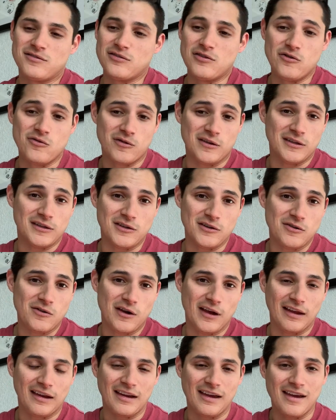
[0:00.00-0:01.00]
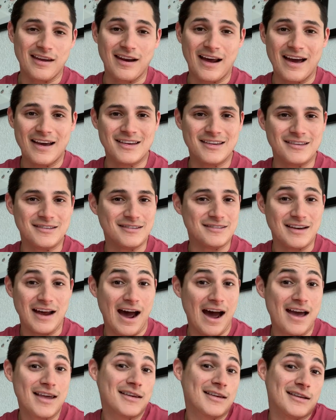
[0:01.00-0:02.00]
you can do it. And I
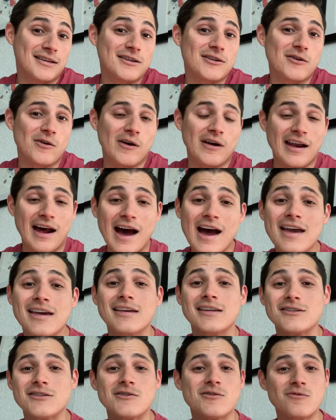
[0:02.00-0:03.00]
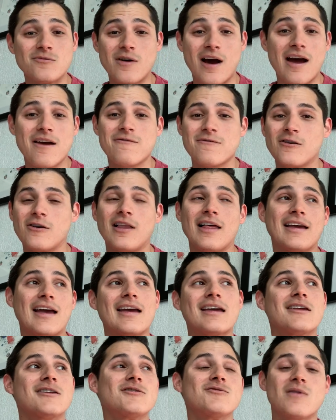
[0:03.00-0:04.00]
can do it. I feel like I
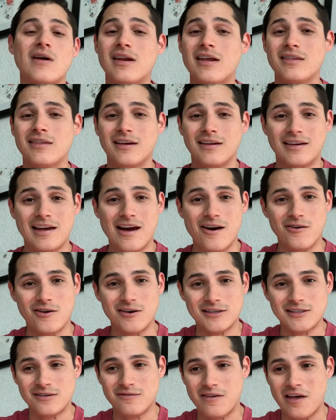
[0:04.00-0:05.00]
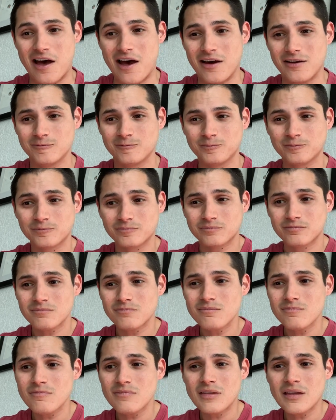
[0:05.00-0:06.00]
can do anything now because of that.
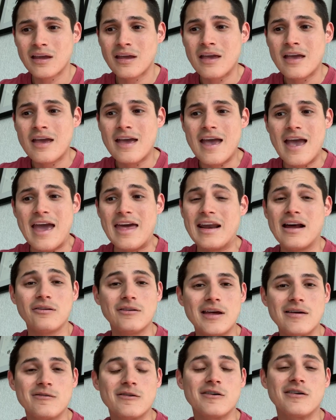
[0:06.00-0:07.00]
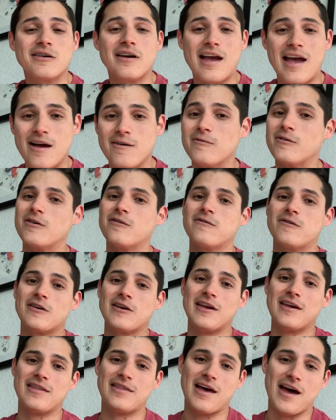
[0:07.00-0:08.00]
And I'll never ever
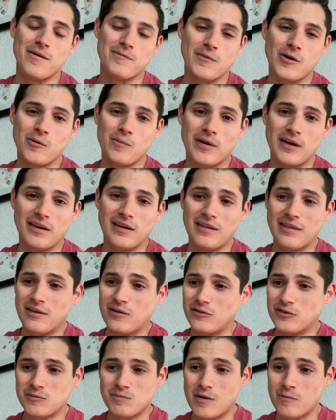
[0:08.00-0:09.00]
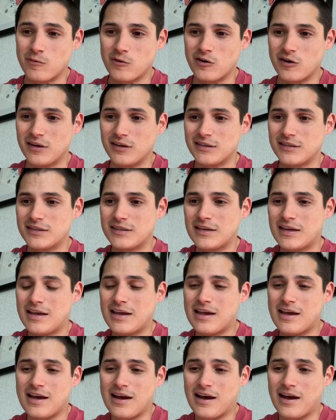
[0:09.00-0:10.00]
forget that moment and those memories.
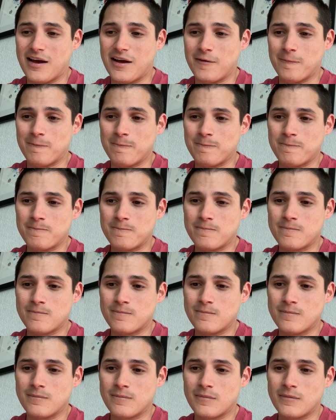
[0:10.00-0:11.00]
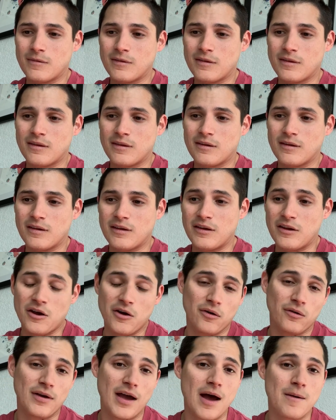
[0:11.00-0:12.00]
You
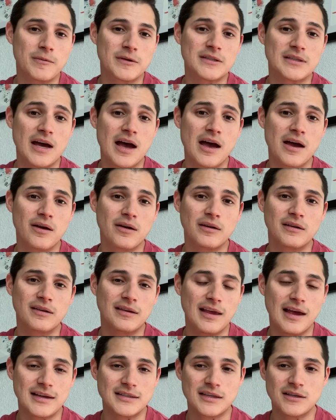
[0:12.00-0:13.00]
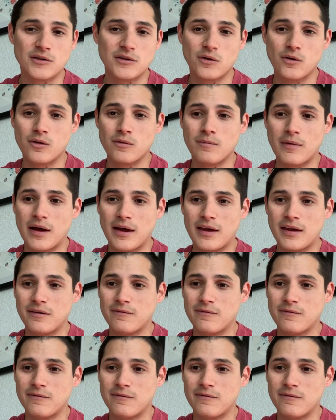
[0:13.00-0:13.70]
know, Kappa Psi, as I told my